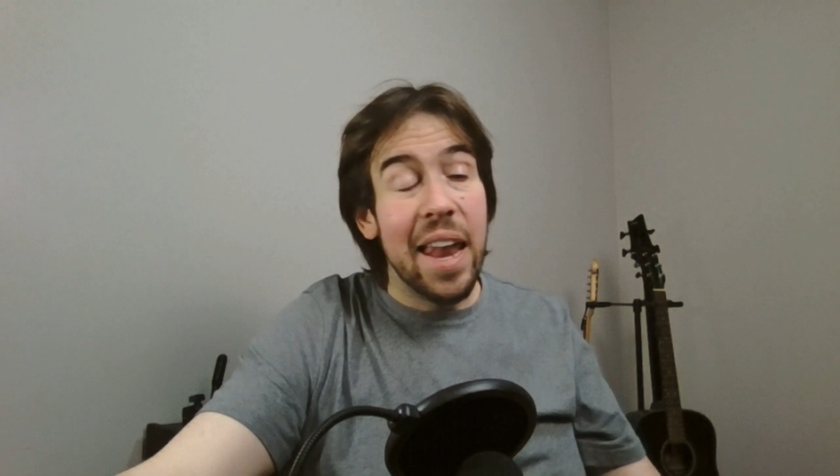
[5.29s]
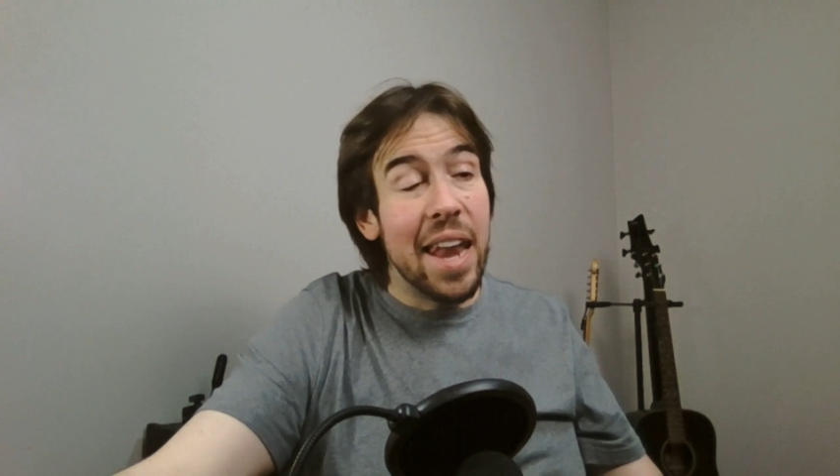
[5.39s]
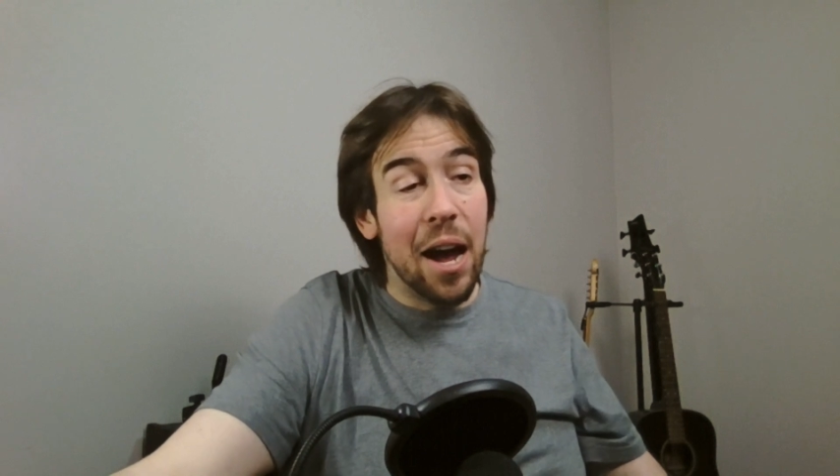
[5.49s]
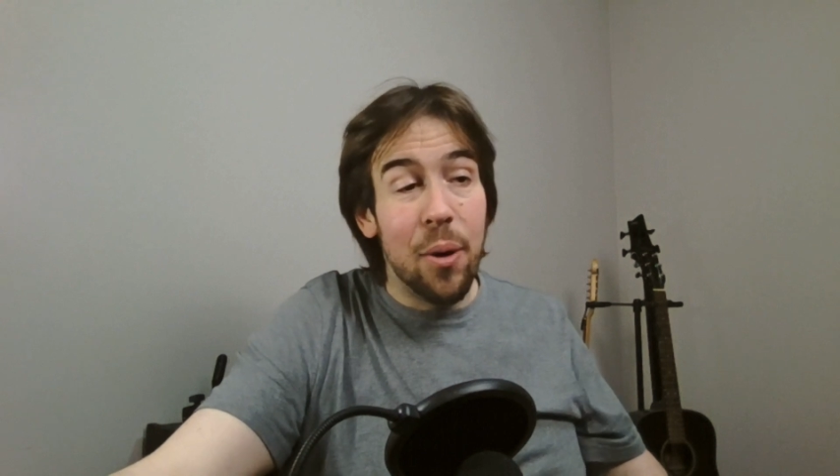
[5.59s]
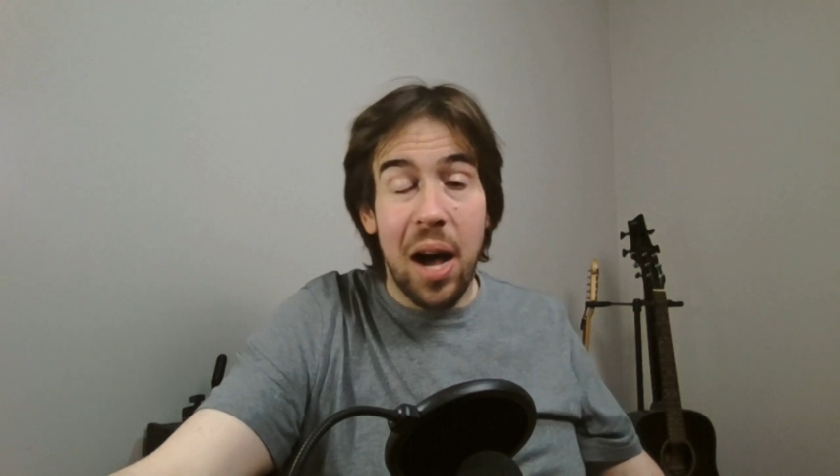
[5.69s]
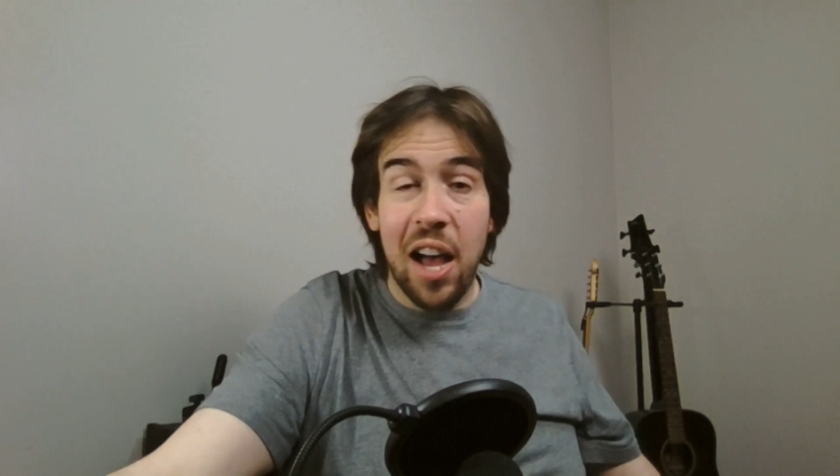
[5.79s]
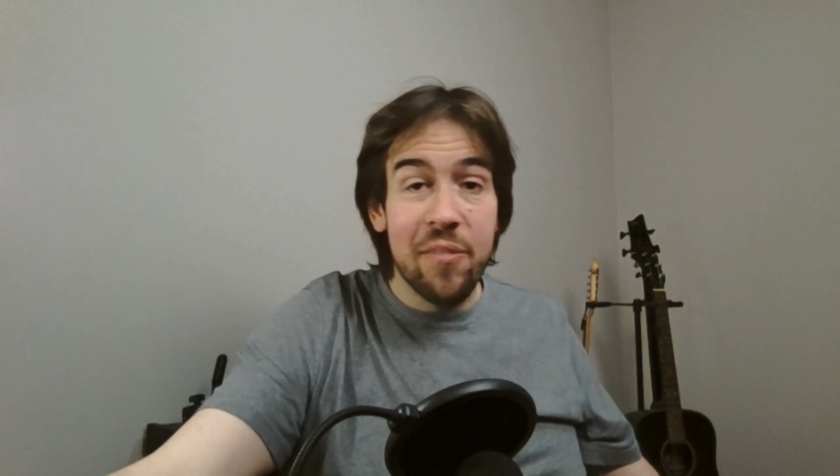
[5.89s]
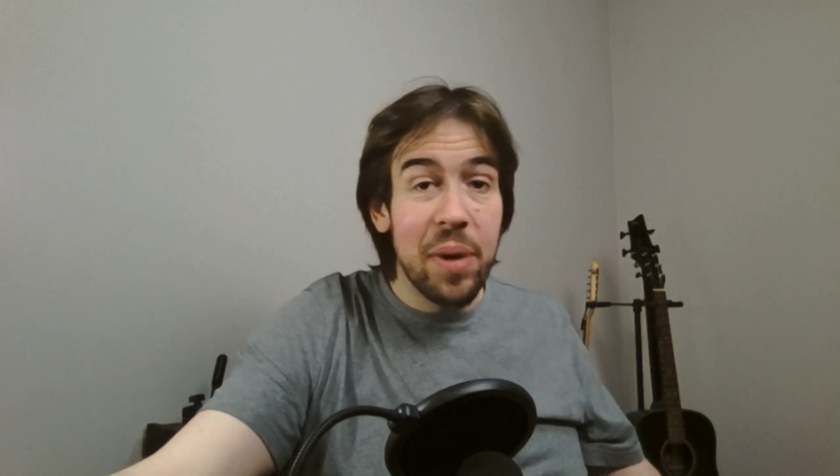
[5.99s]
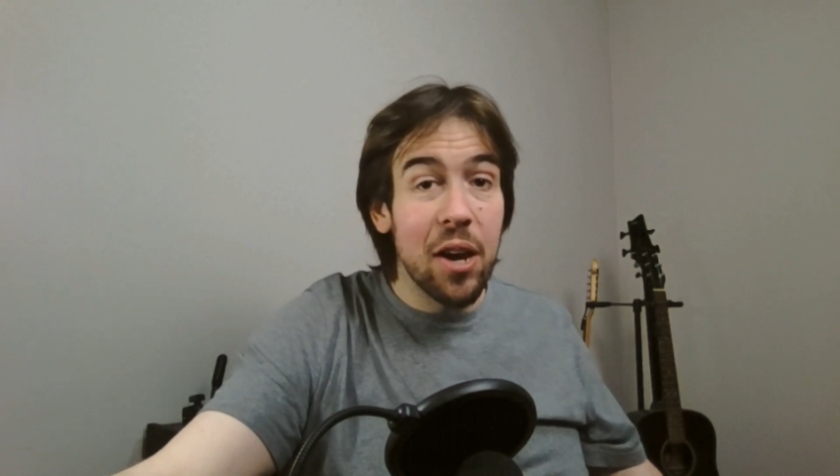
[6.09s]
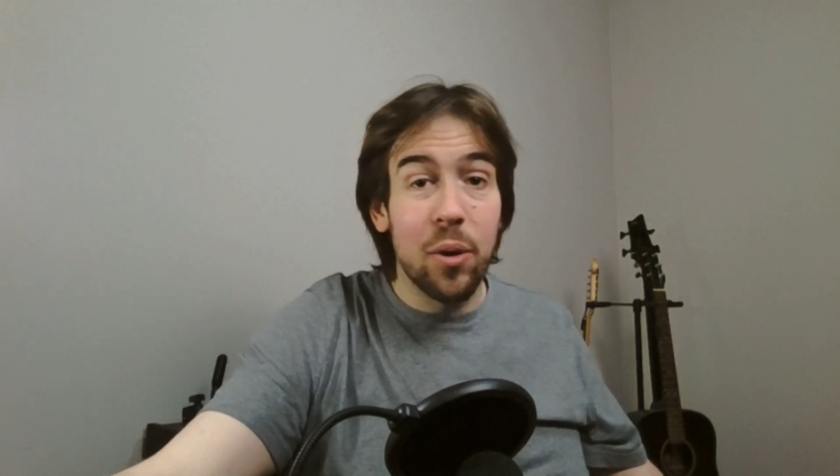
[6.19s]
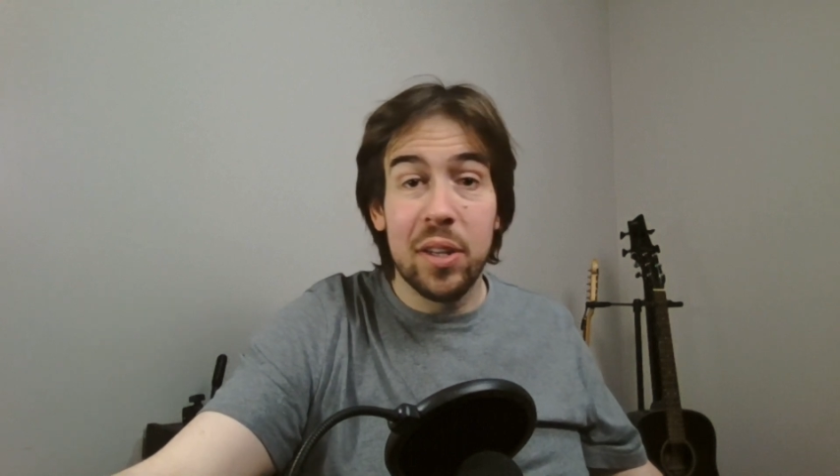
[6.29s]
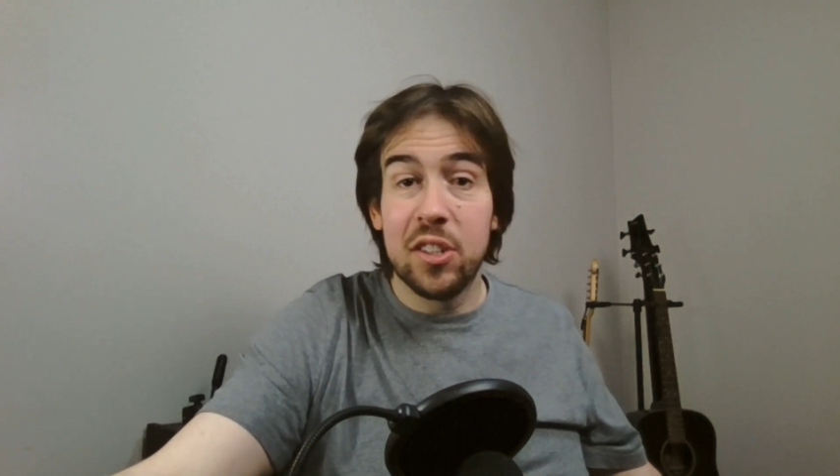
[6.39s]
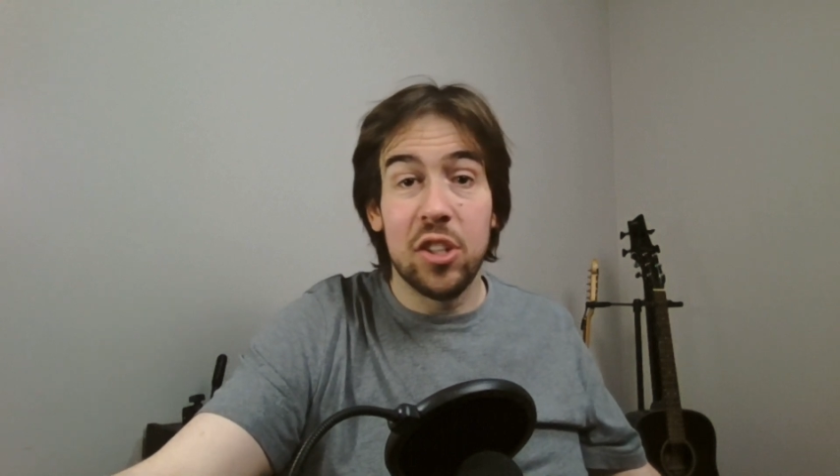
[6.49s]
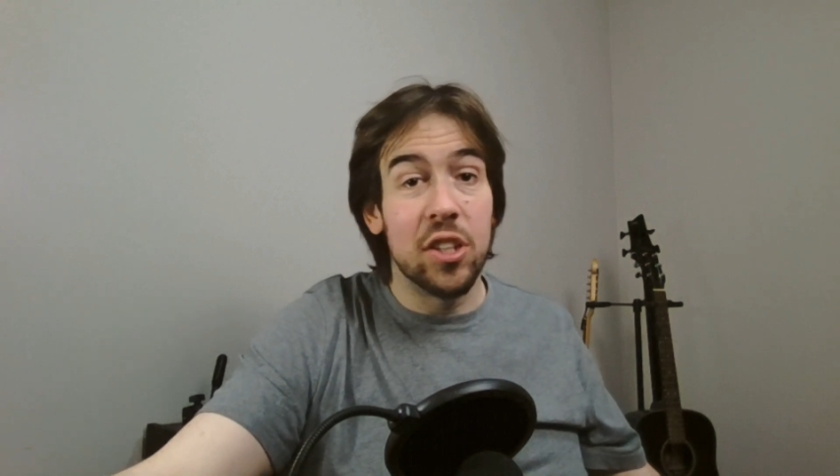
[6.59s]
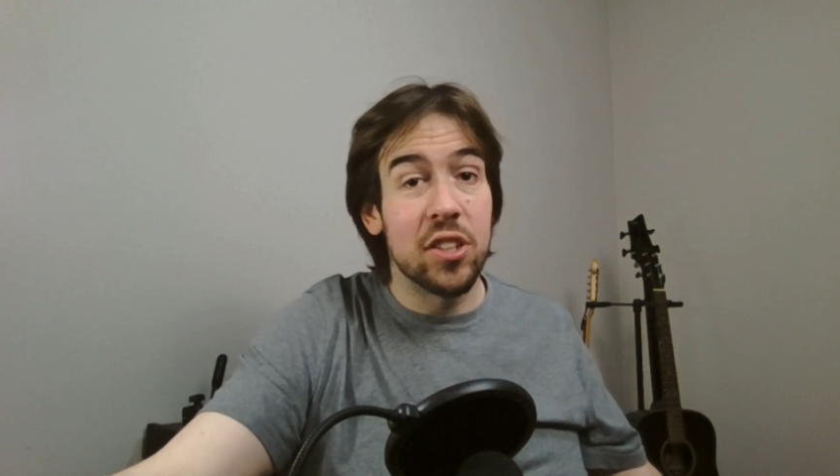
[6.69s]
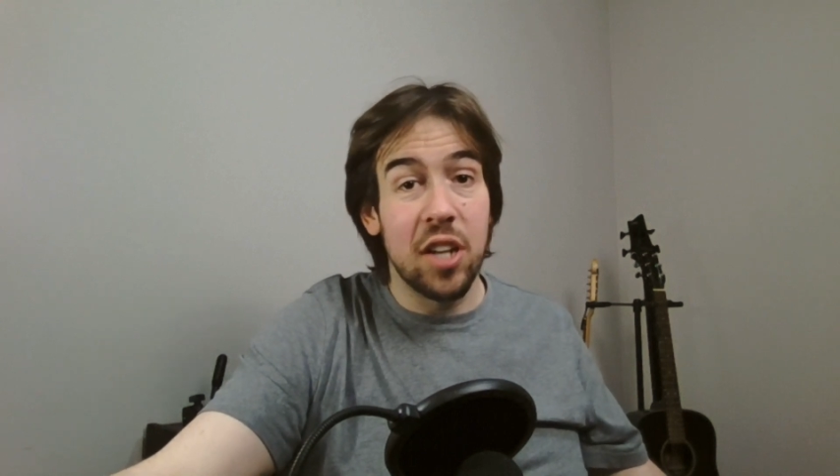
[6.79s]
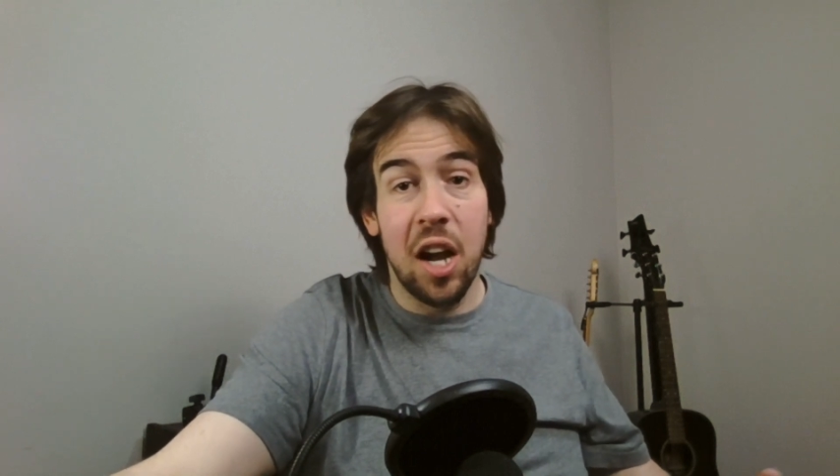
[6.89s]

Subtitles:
Now, I've been going to church